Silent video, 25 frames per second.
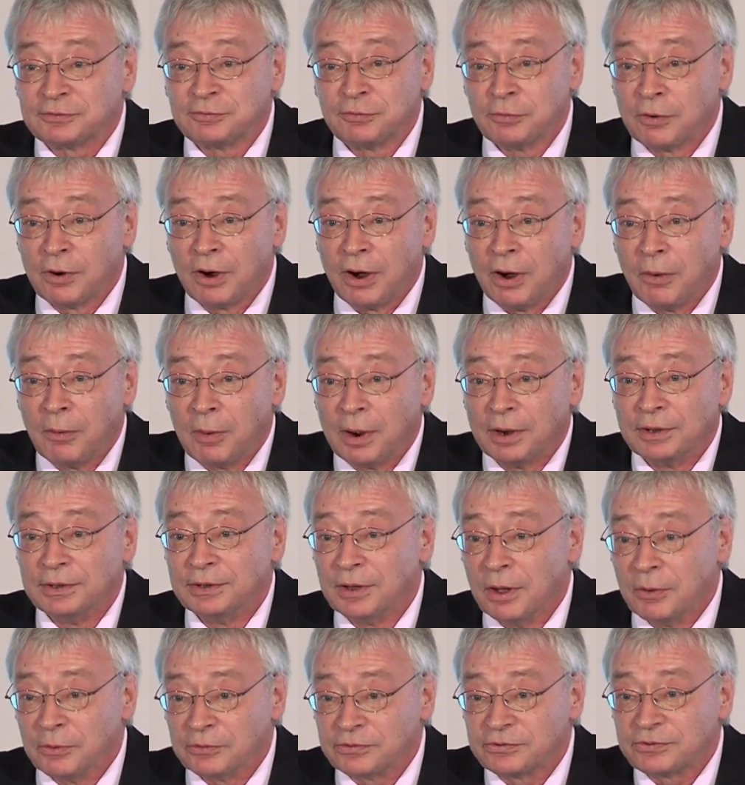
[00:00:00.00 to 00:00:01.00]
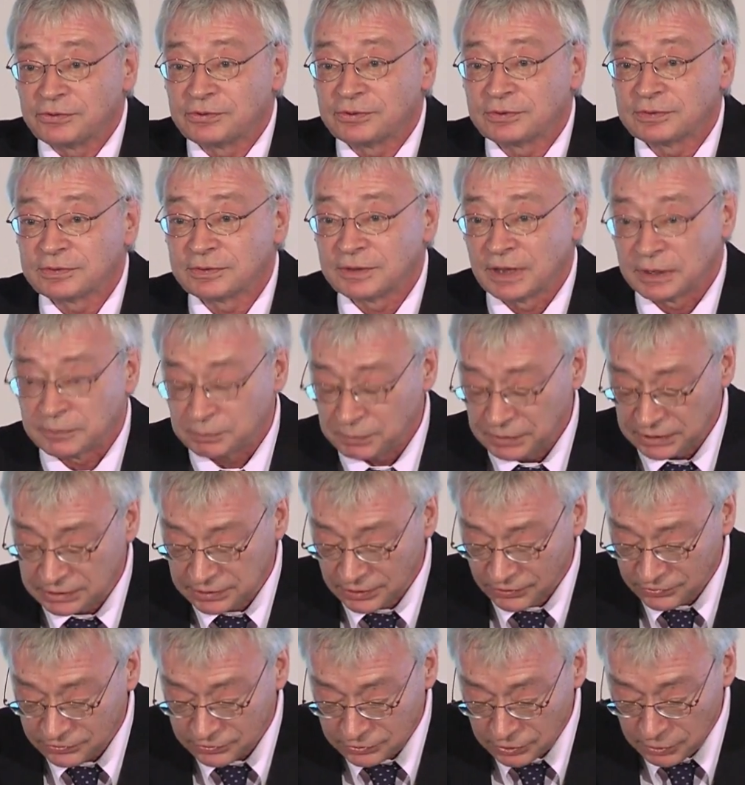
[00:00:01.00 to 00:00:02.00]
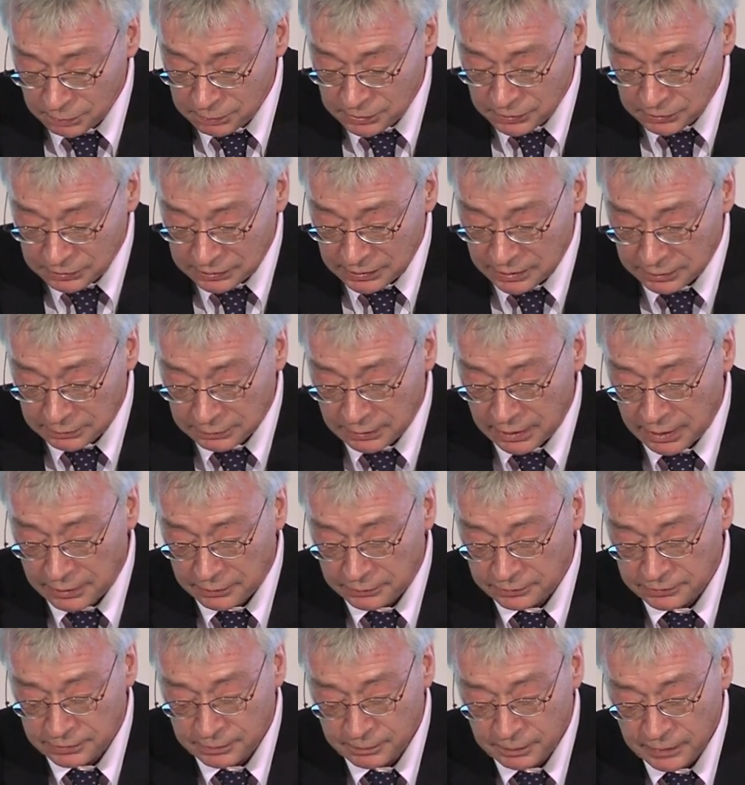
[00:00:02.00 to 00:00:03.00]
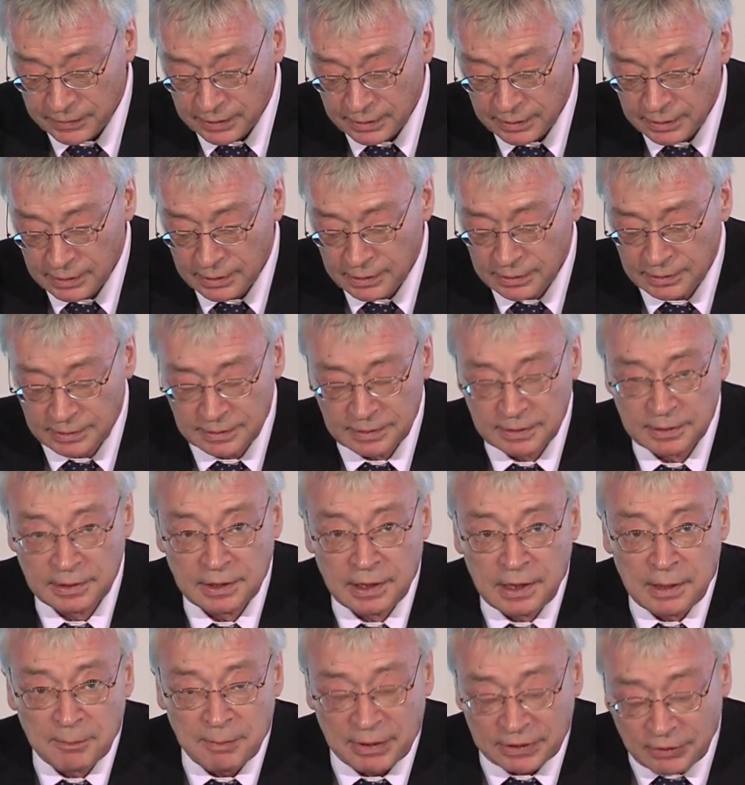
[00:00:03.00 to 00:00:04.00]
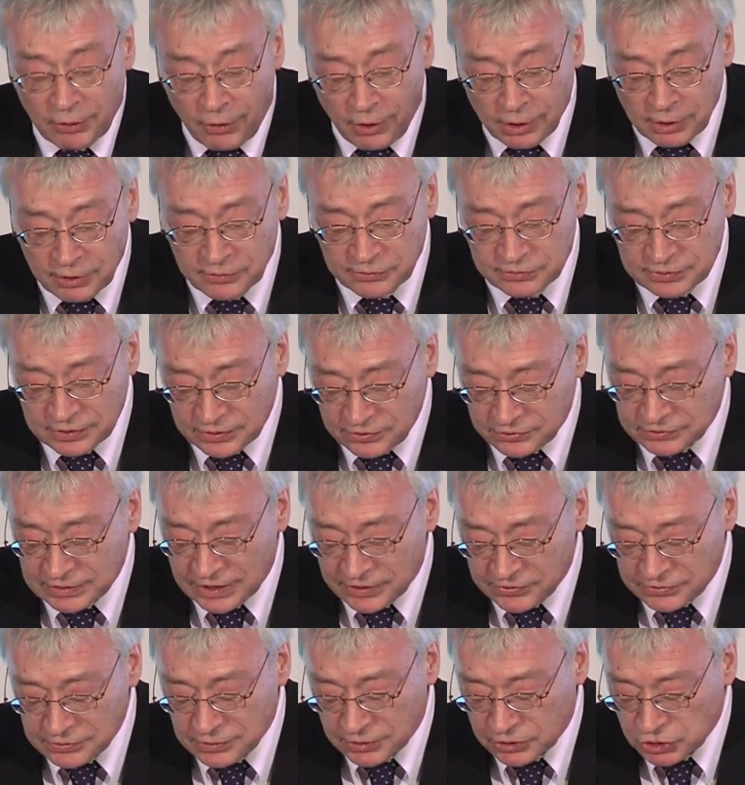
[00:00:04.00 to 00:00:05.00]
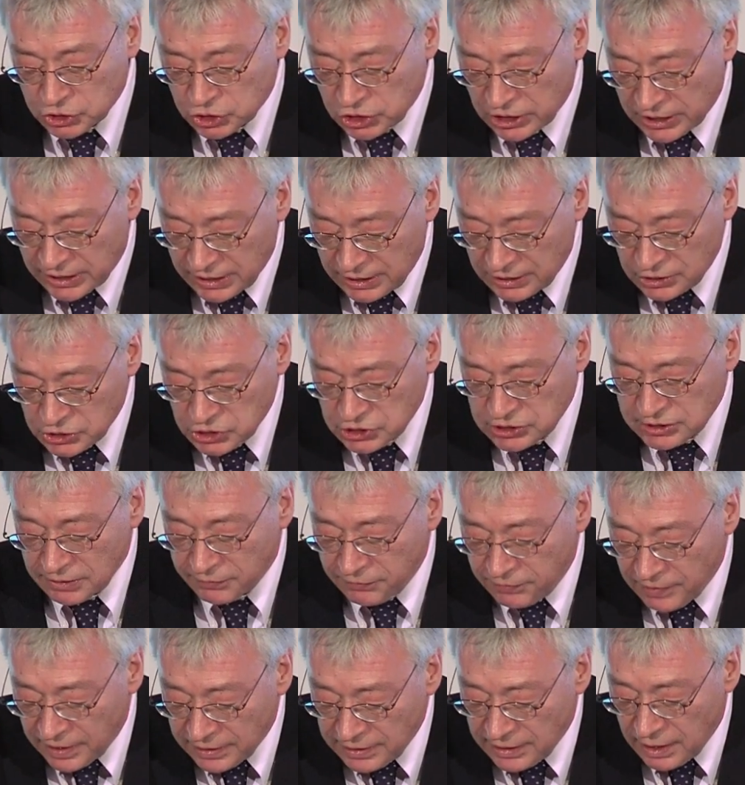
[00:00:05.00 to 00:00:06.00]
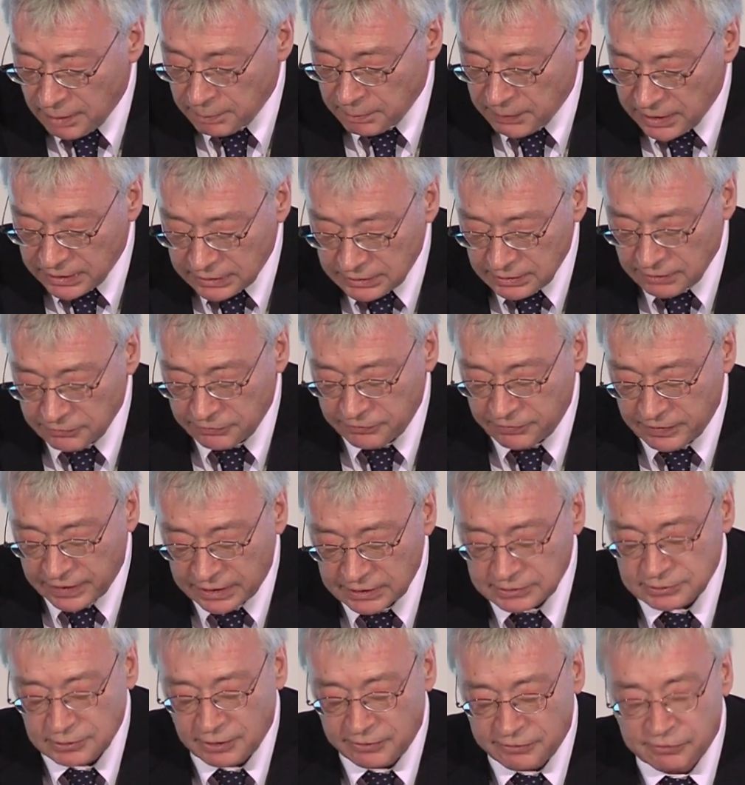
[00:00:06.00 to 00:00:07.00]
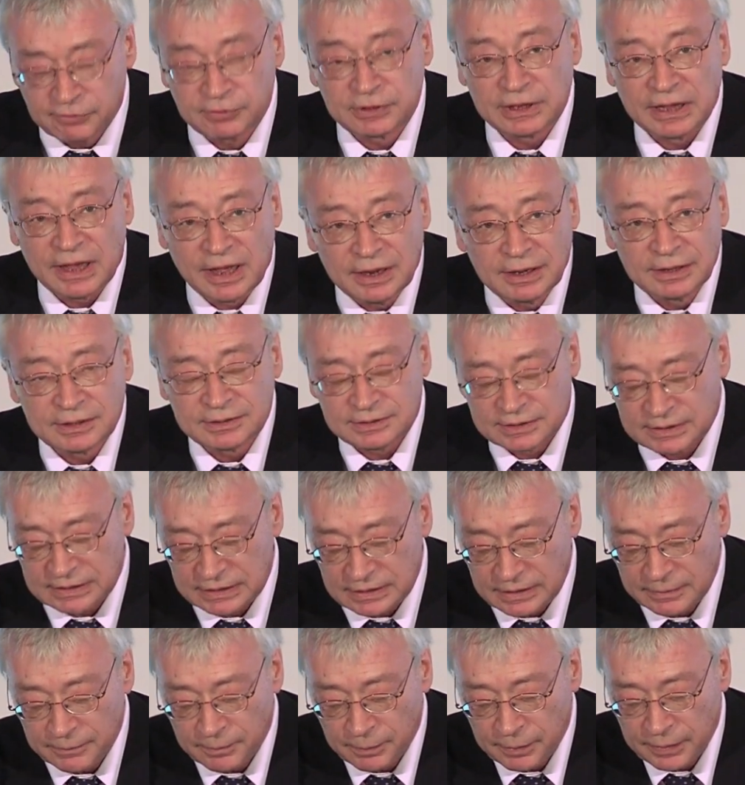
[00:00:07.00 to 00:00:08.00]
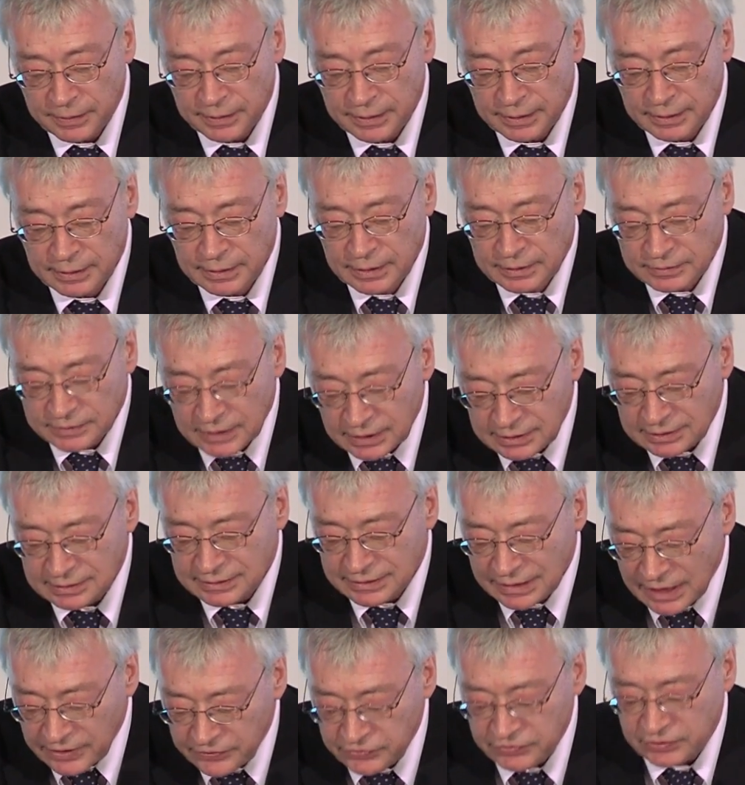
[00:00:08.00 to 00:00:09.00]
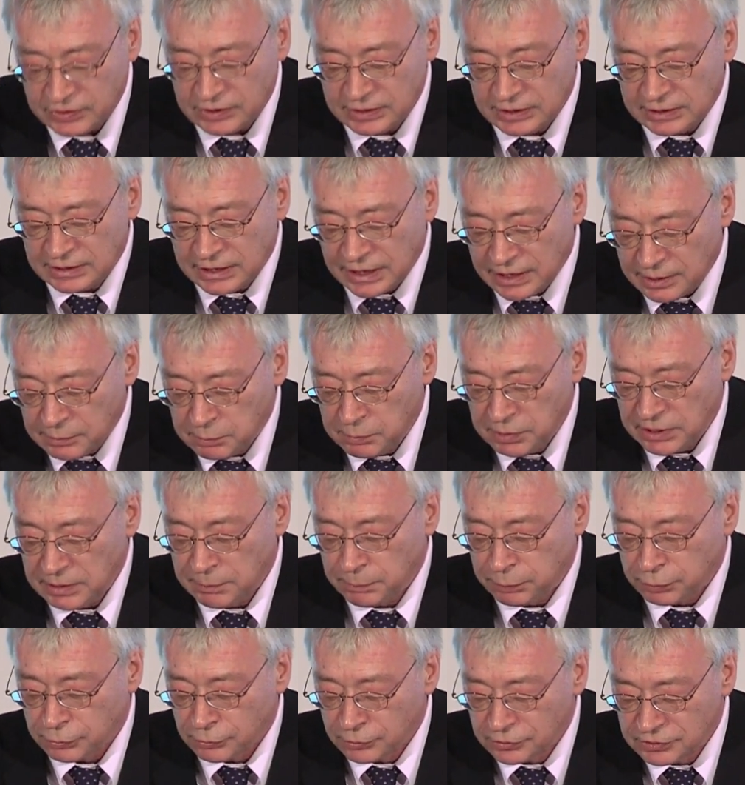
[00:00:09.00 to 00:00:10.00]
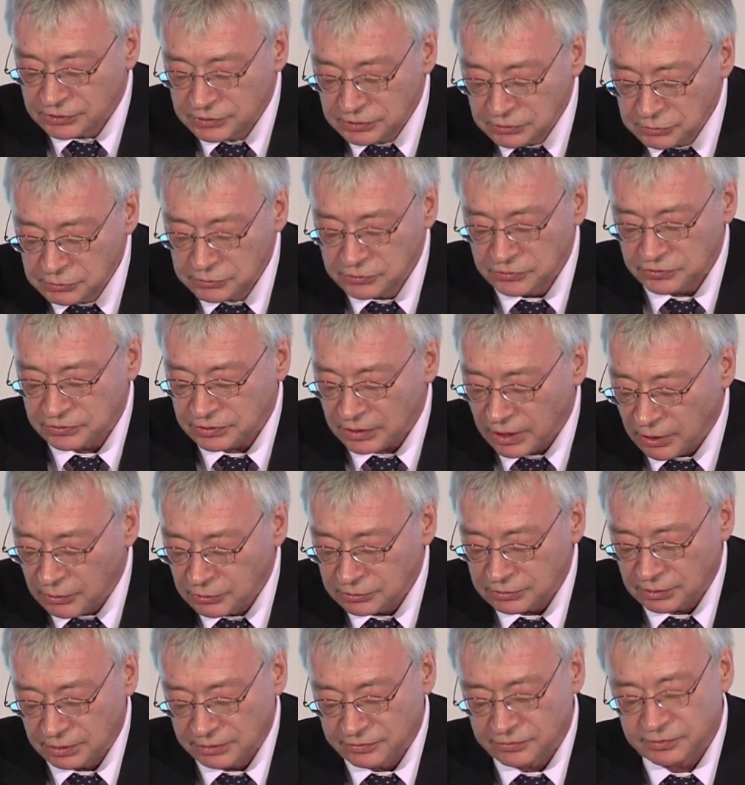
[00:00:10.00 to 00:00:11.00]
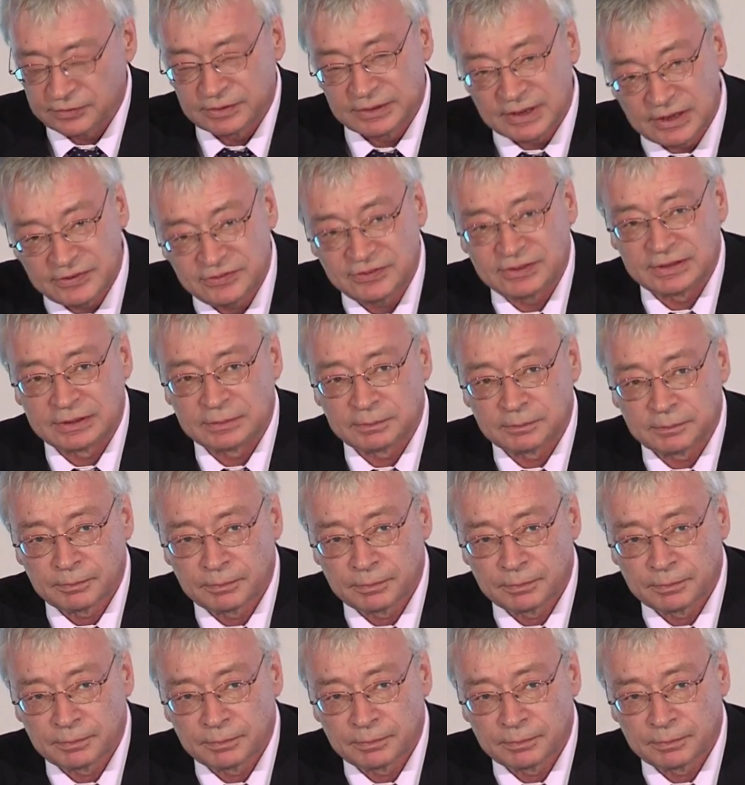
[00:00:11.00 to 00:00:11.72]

for our notes that we distribute around. But all of this does not change the fundamental fact of reality that nothing can be produced out of nothing.